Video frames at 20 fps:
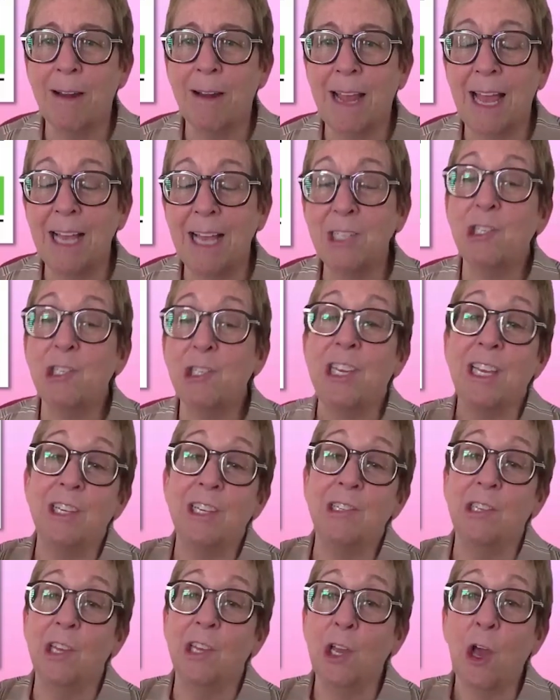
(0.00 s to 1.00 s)
our guest. She
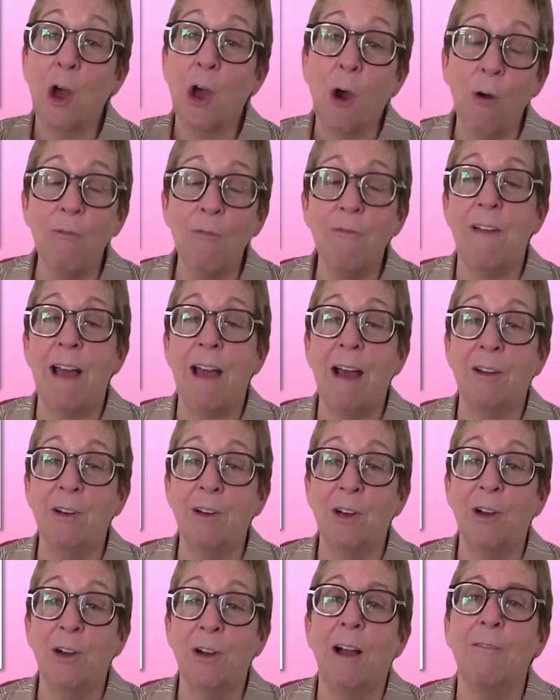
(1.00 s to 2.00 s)
is the
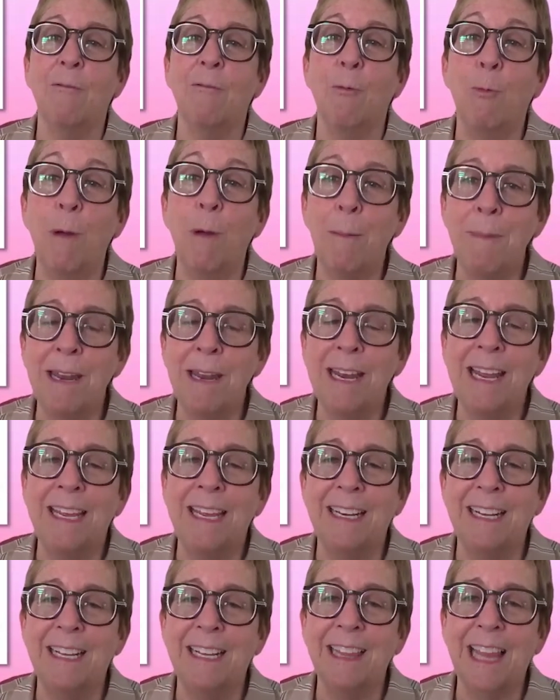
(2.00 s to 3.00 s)
co-founder of Women
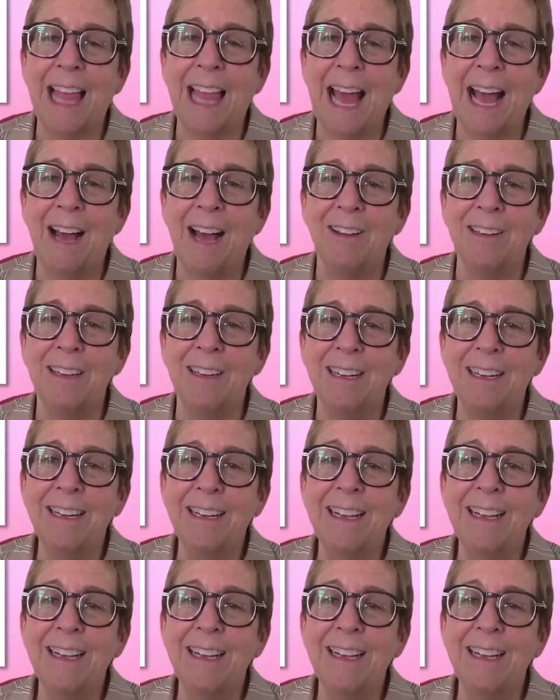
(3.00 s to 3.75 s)
in Cloud.